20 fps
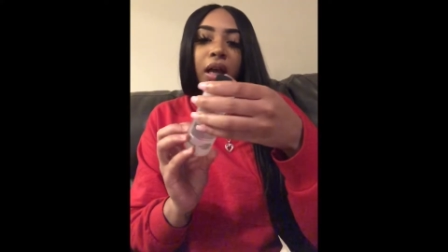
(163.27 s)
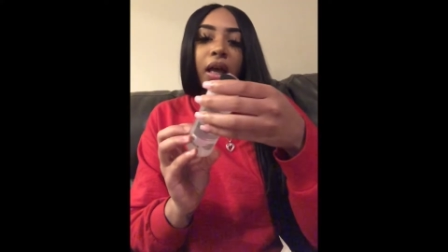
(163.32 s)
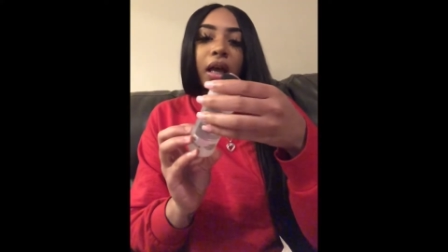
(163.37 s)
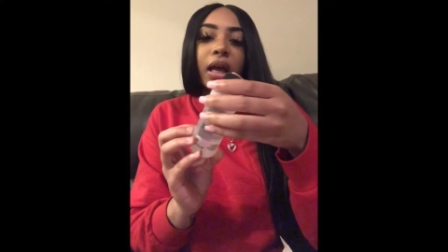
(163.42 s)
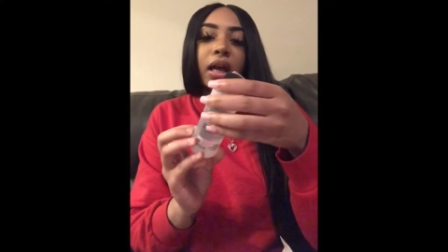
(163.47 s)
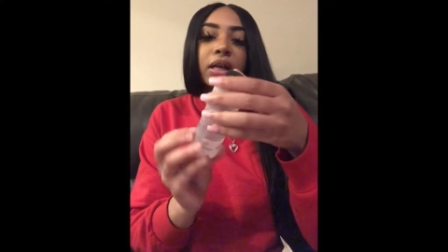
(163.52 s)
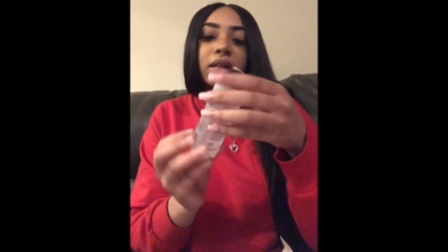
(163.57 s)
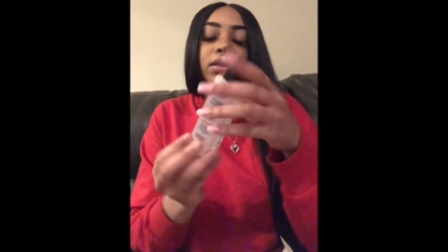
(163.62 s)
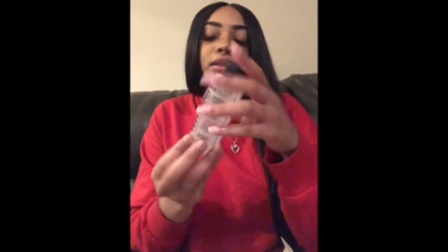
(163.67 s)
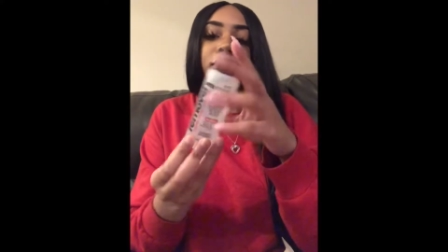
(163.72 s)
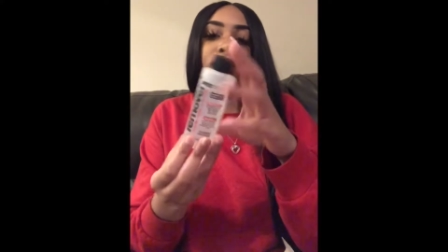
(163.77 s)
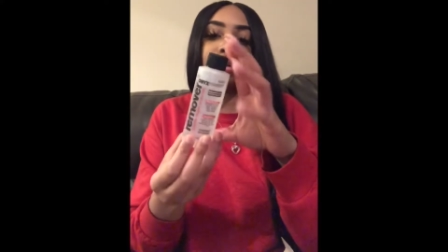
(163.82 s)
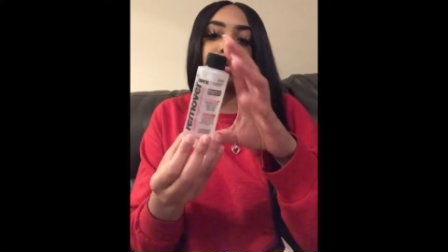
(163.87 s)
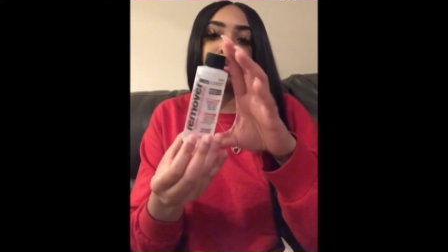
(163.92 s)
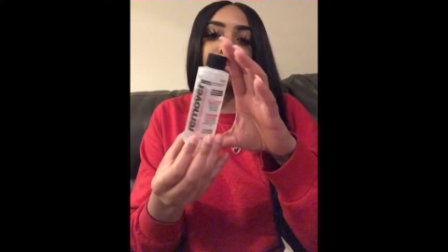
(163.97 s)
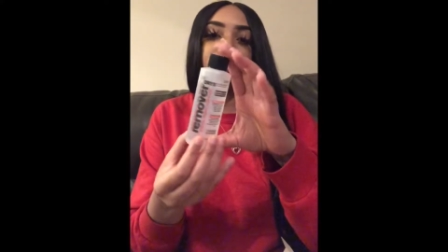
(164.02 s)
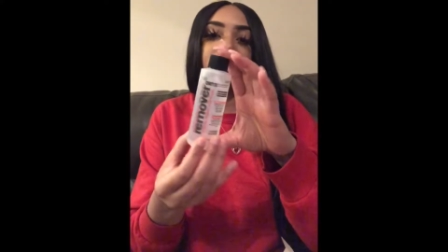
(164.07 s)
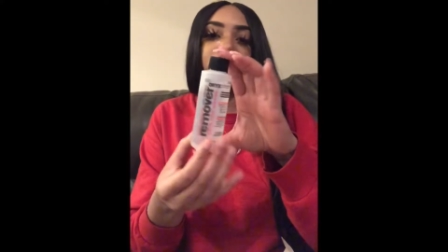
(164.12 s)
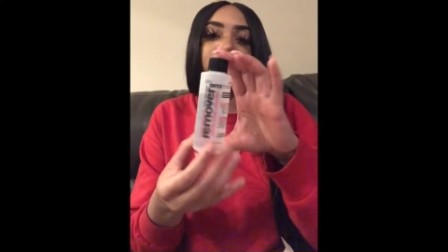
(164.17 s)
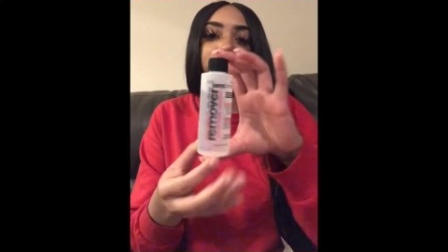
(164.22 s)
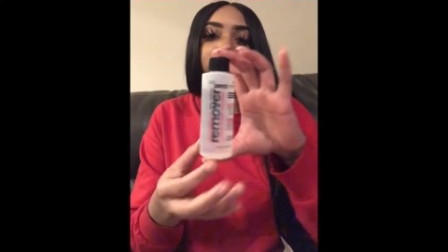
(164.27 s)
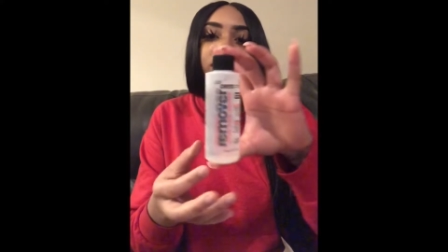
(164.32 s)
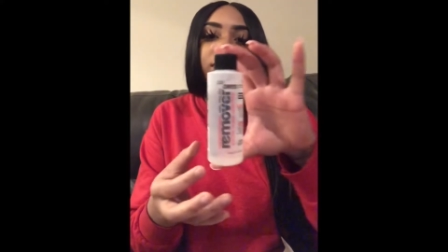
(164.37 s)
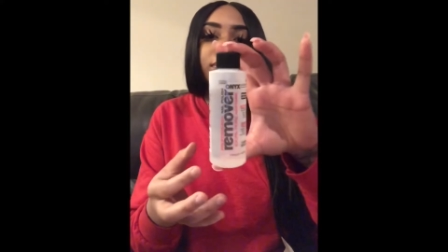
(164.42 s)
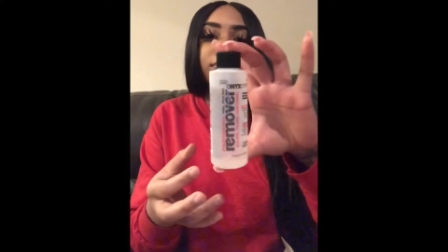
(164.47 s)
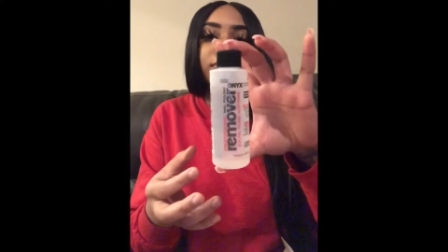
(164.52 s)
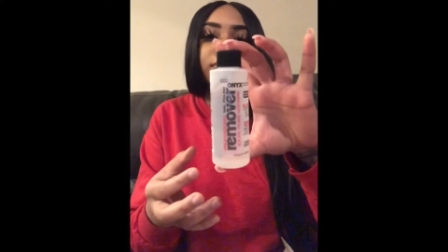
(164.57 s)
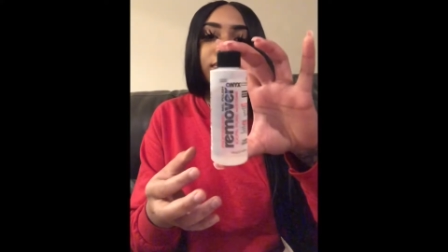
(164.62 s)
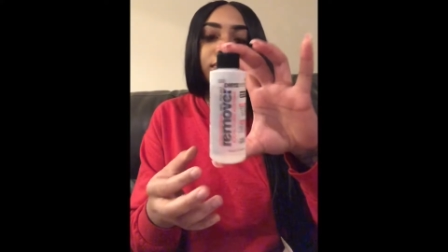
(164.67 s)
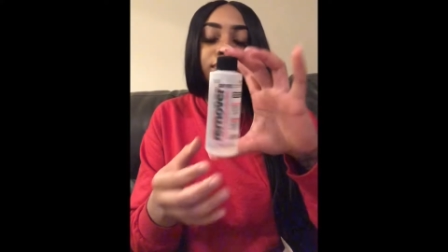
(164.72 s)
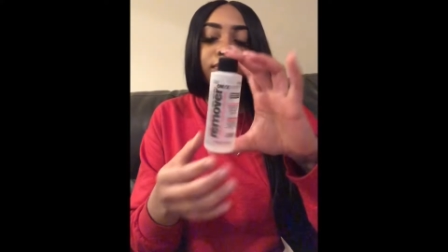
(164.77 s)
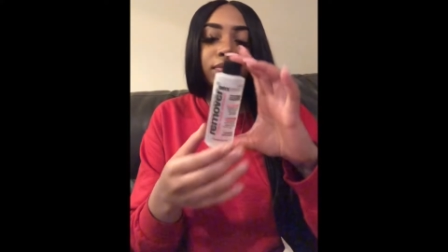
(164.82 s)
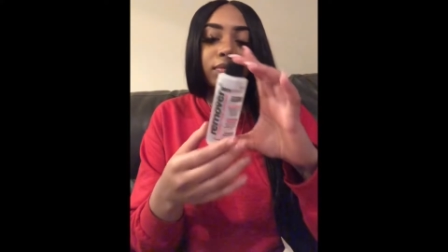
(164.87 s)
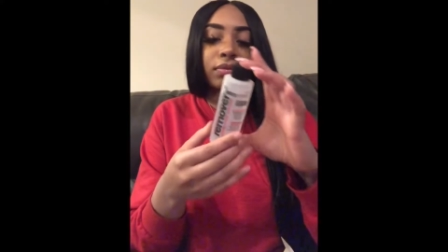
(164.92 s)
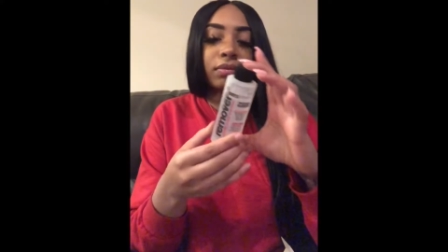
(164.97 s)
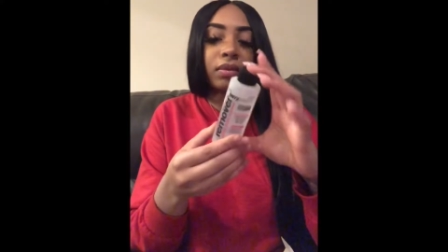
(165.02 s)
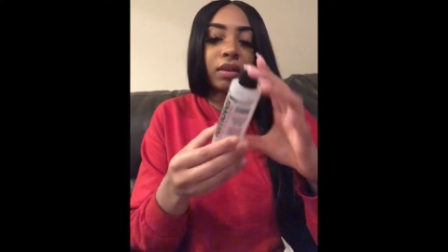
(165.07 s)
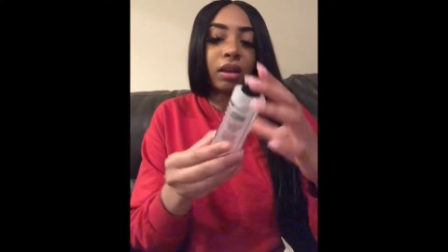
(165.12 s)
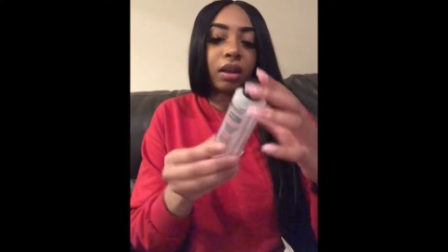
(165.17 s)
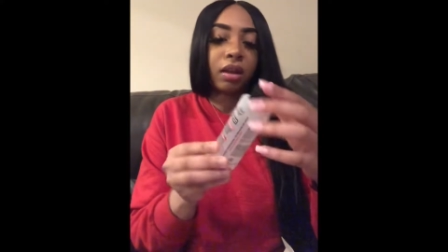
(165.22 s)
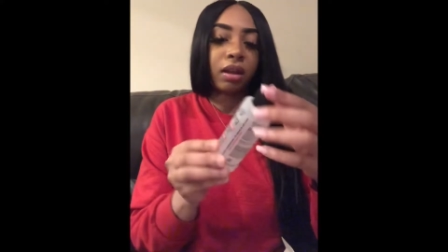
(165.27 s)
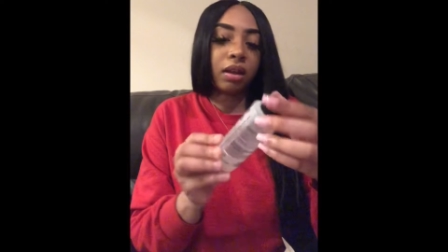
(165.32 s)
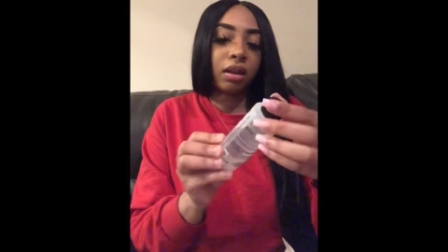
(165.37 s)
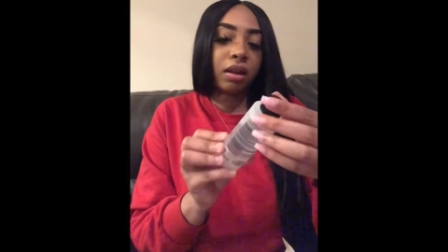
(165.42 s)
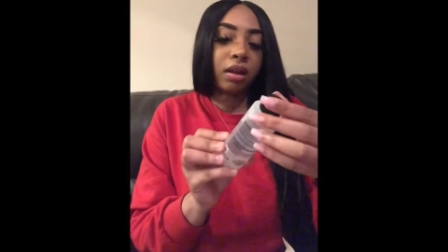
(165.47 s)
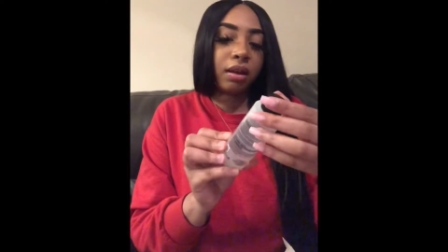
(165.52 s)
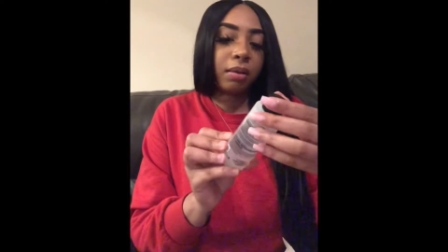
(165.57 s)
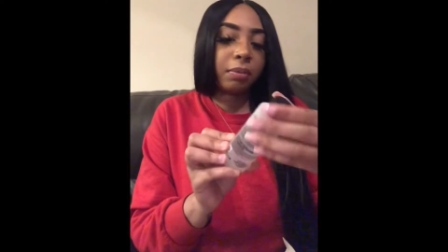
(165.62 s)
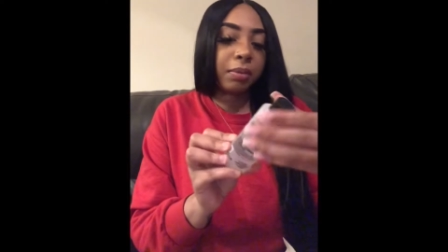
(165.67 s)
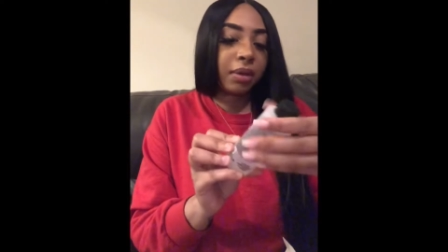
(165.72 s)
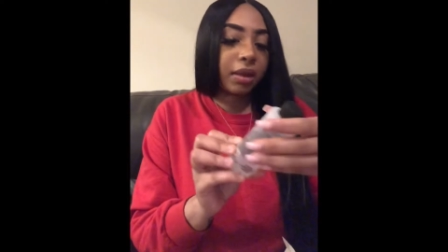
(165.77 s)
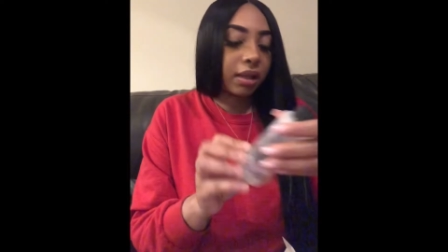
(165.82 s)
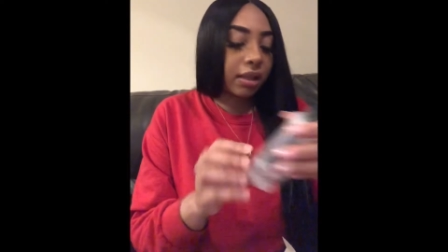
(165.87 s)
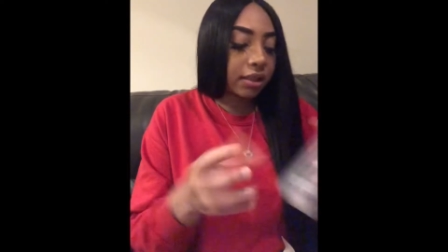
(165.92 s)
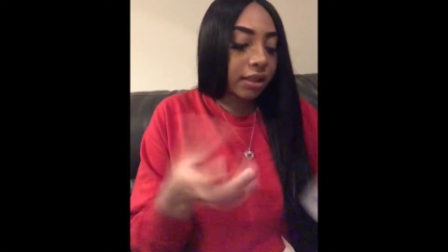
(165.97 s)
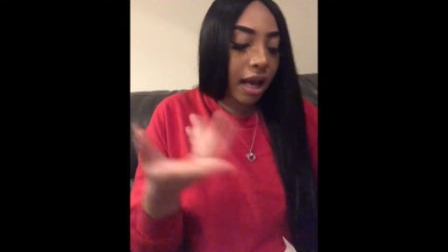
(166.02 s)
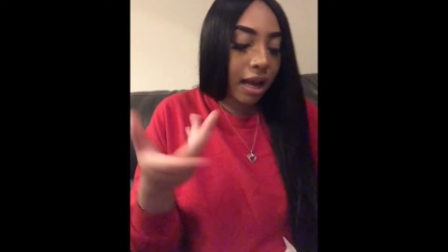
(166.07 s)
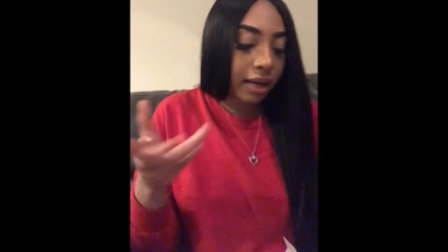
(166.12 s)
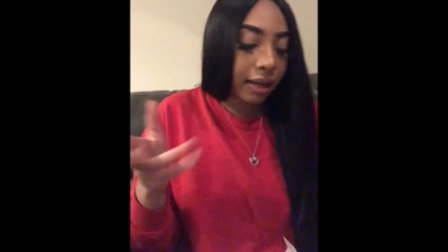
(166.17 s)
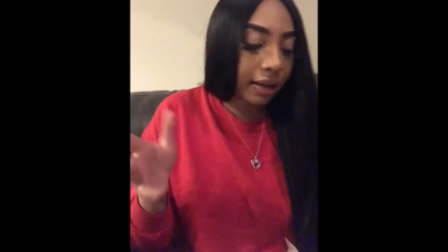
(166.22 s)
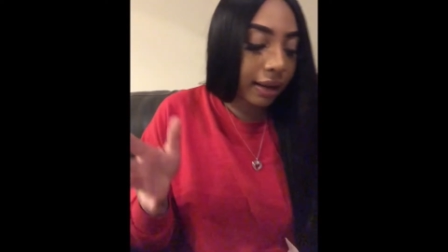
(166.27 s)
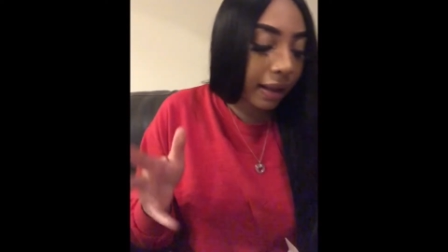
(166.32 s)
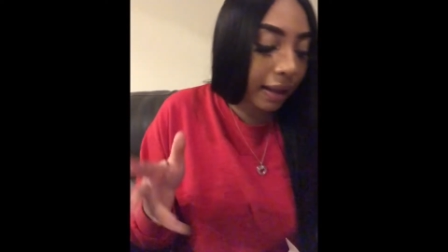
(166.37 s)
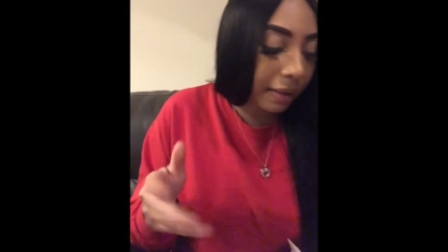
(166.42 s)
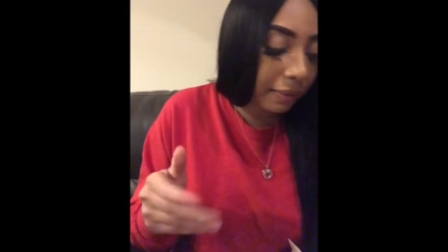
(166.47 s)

acetone, because I didn't have